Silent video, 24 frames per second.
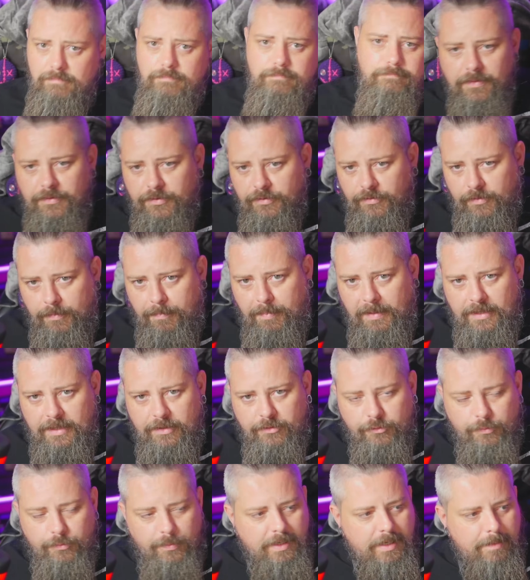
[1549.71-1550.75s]
And this is a
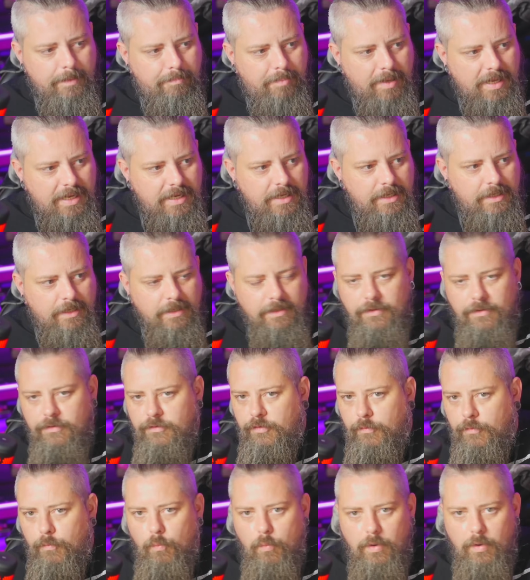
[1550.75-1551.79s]
place where
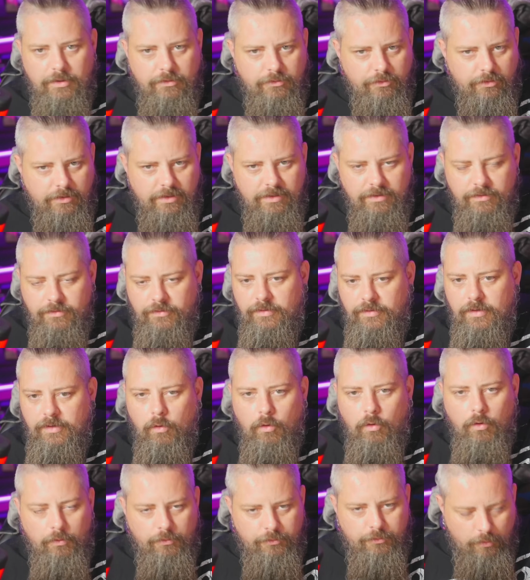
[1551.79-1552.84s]
pagans and witches and
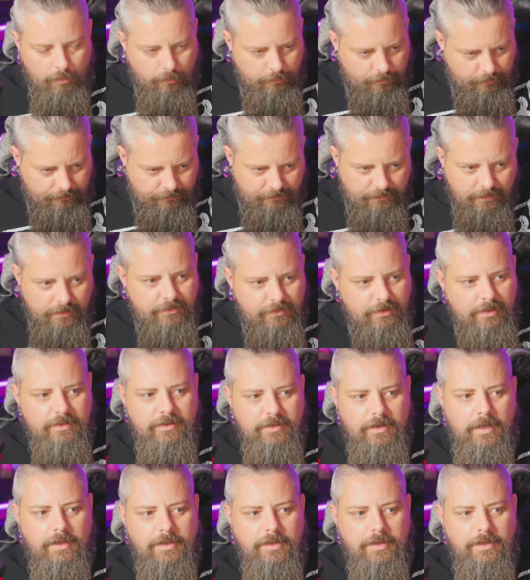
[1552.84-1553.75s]
all sorts visit,